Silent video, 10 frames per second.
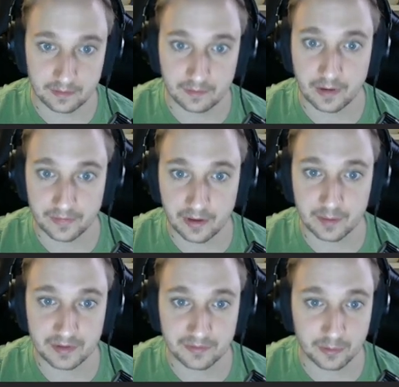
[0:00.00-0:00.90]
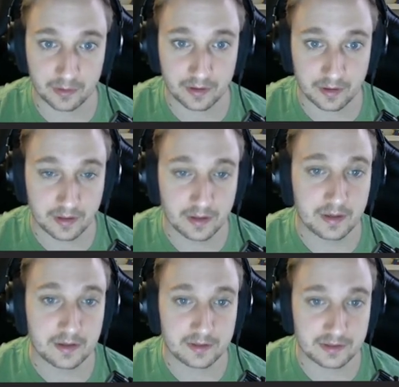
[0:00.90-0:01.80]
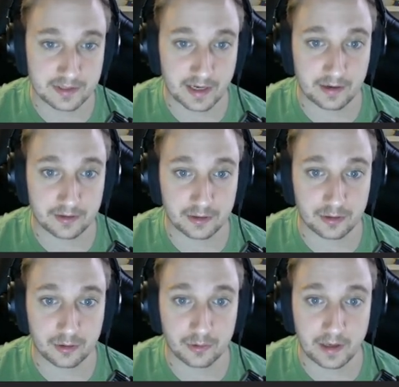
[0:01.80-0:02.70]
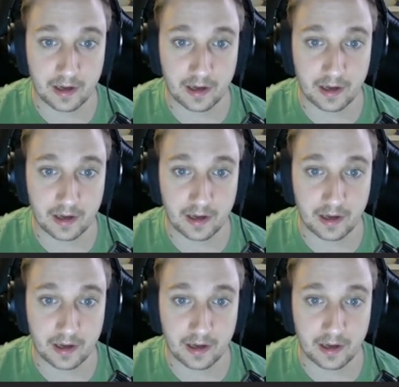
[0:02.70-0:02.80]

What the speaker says: right there on beat 4, down, 2, 3,